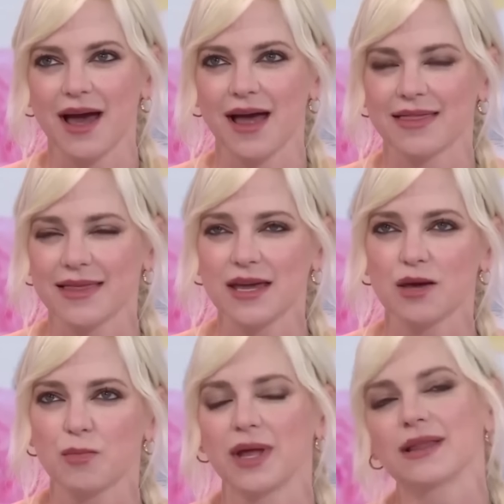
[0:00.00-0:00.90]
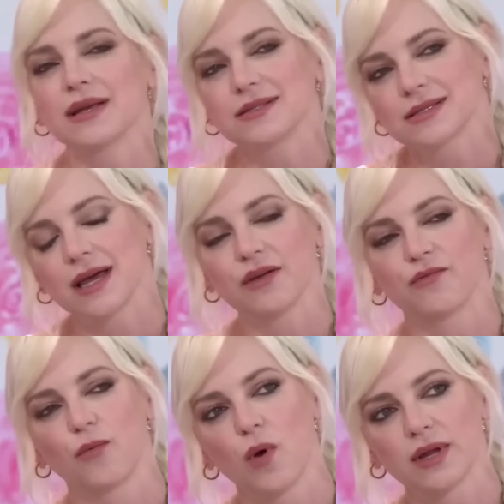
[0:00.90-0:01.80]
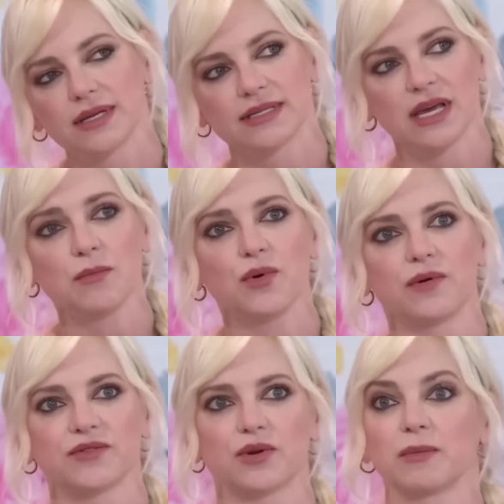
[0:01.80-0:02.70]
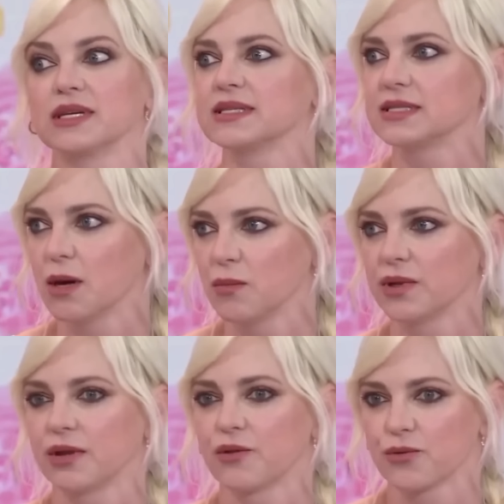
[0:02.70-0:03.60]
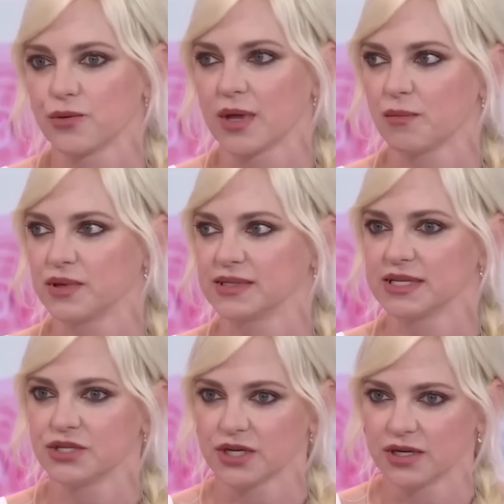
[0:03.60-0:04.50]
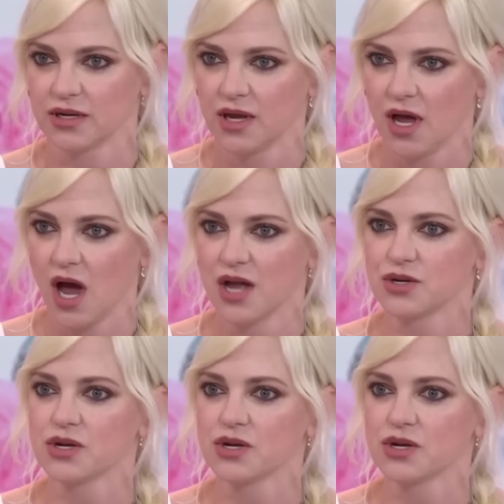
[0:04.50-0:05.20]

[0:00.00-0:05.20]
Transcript: I think, and that's kind of one example of sort of my stumbling through that position. A friend